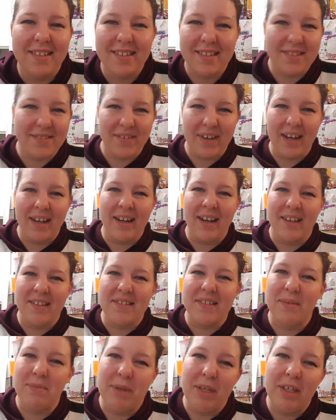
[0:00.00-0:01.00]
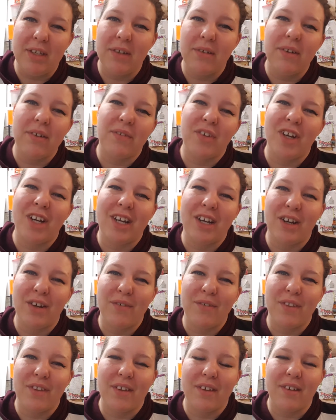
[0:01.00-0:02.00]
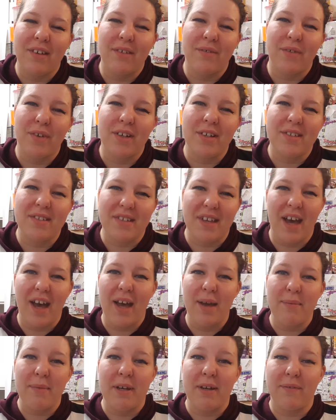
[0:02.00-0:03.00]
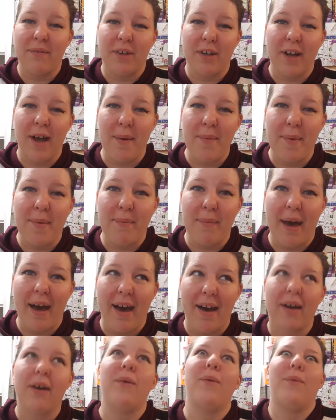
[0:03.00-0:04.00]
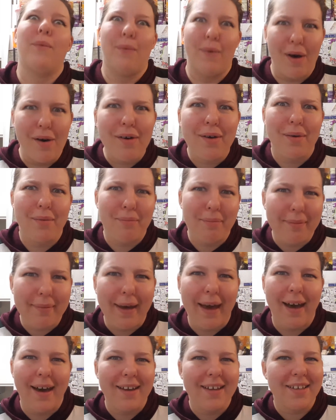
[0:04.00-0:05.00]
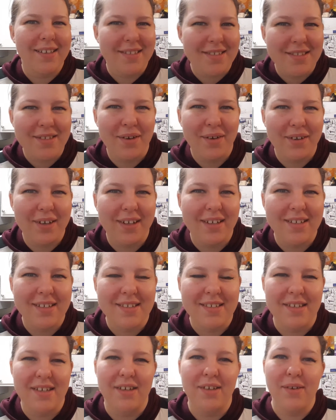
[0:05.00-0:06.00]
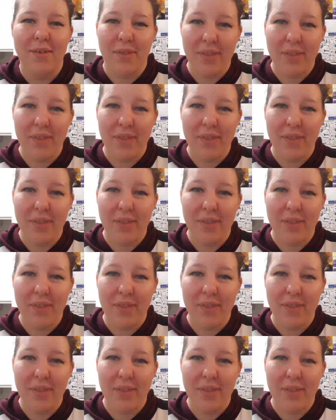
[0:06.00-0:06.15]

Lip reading: It's very nice to meet you if you're here for the first time, and if you're coming back, welcome back. It's so good to see you.